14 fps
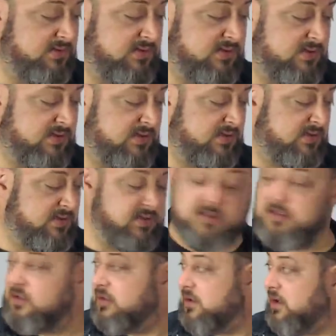The Wait,
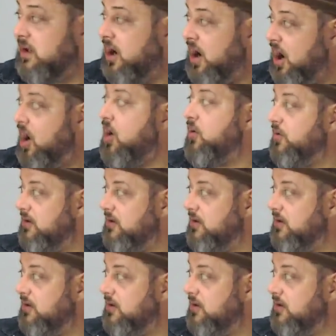with Robert Johnson.